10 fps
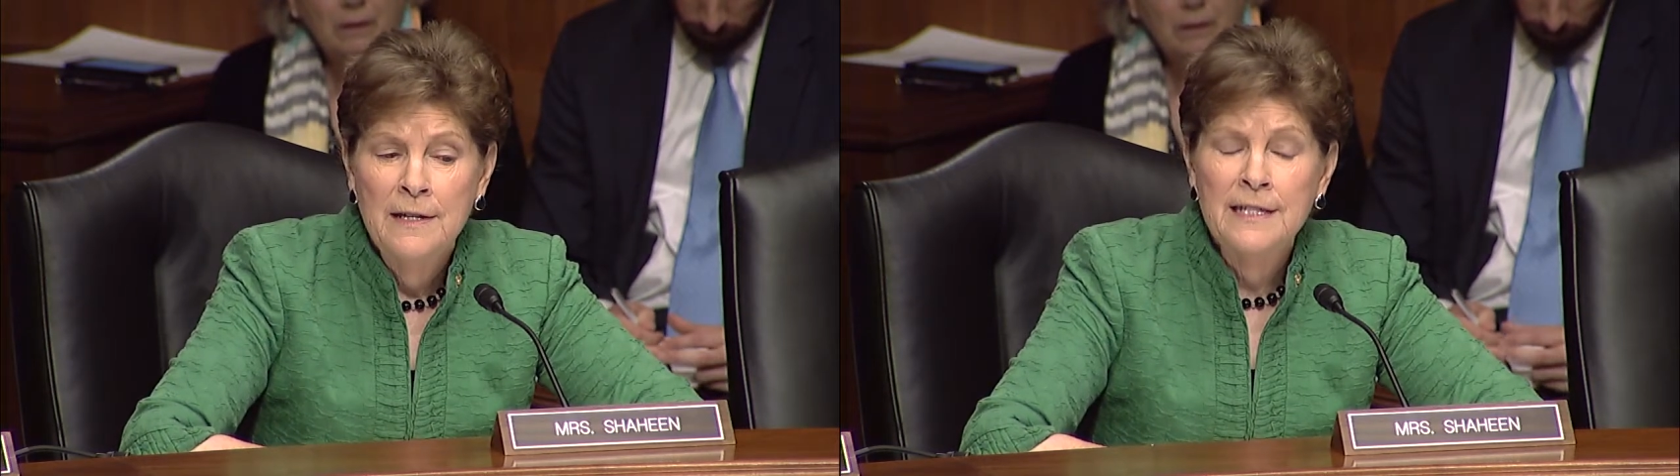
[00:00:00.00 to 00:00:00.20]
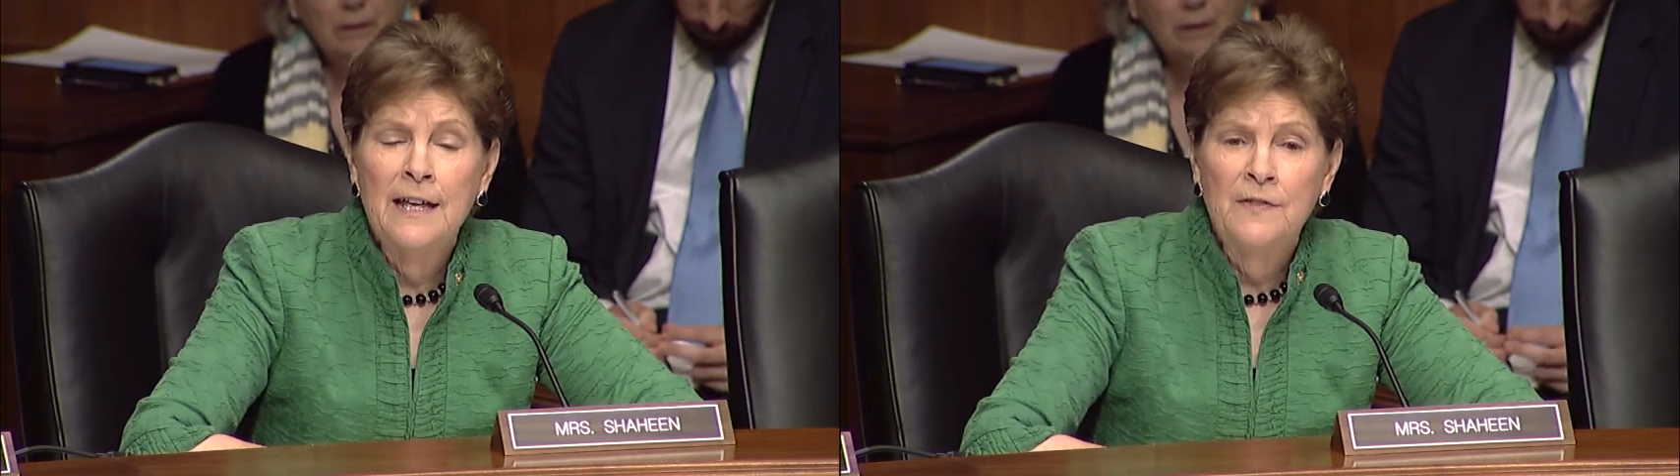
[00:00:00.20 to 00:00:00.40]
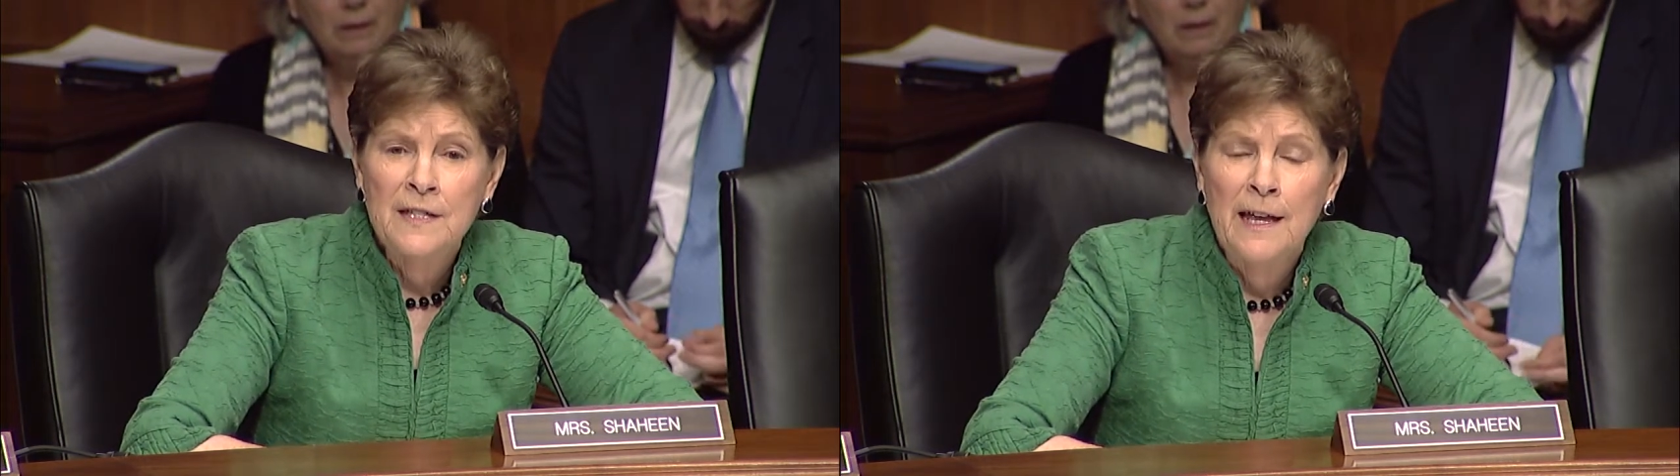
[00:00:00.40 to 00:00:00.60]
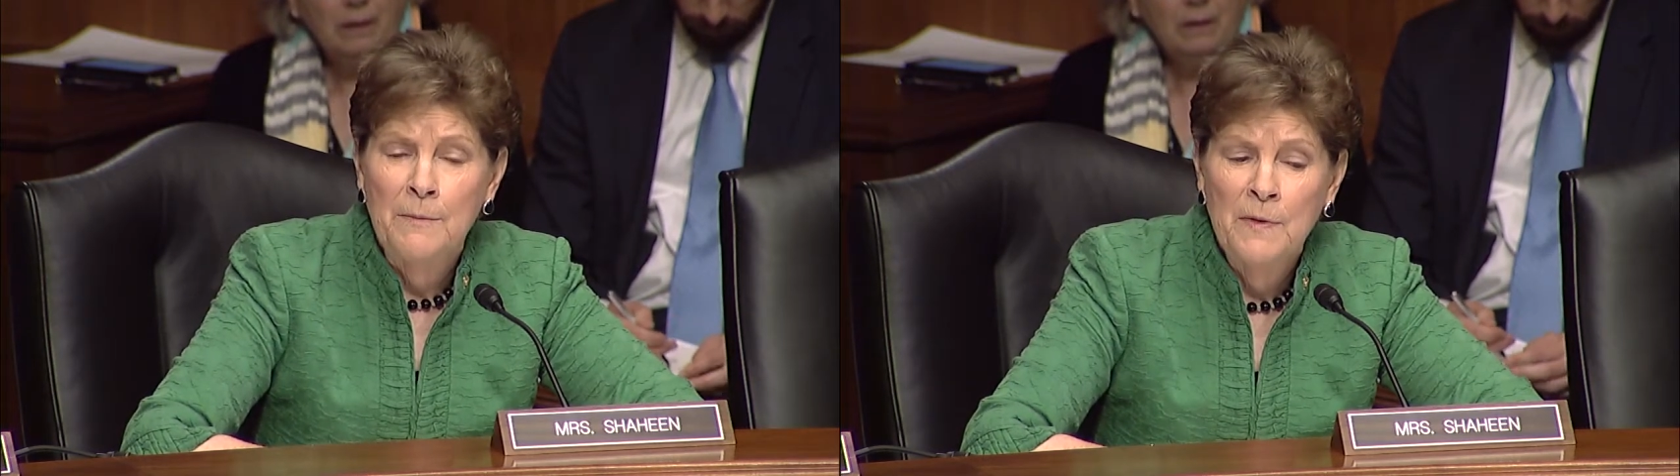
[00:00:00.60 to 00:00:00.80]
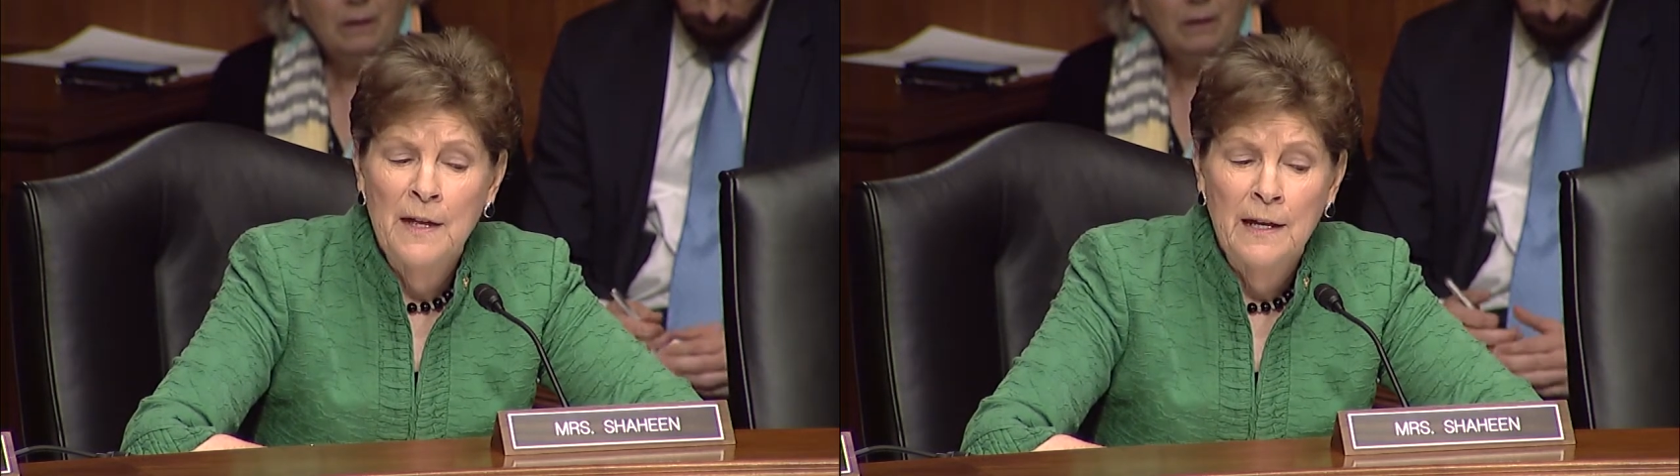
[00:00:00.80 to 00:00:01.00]
said the
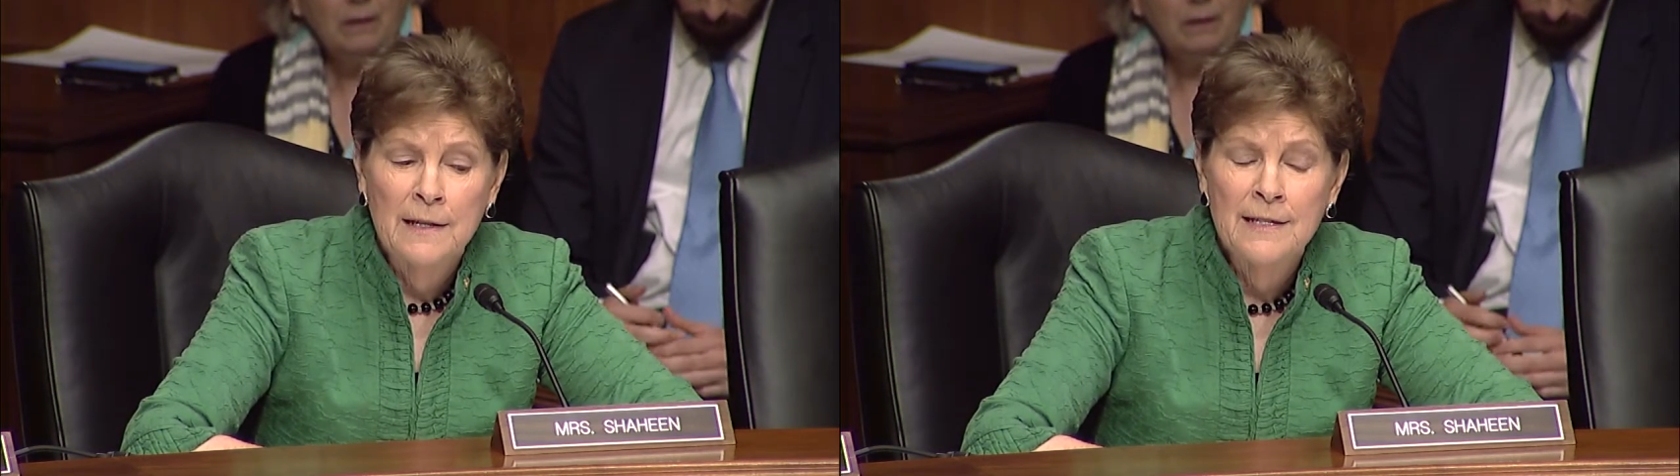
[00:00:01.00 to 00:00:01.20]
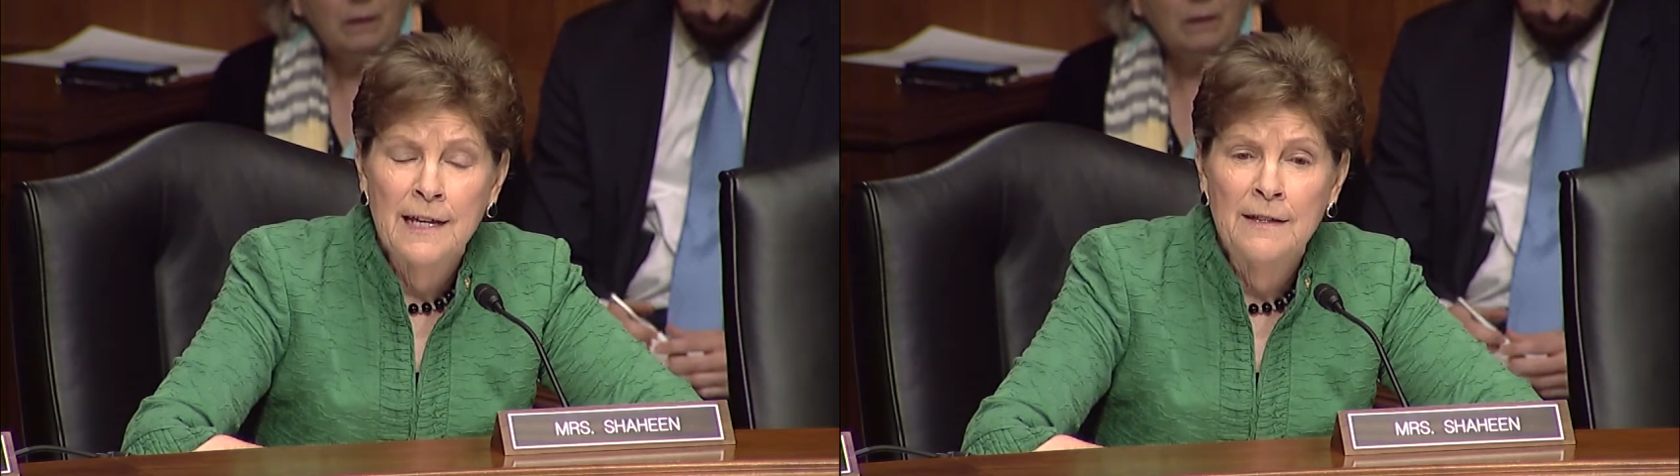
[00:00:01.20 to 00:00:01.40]
same thing, said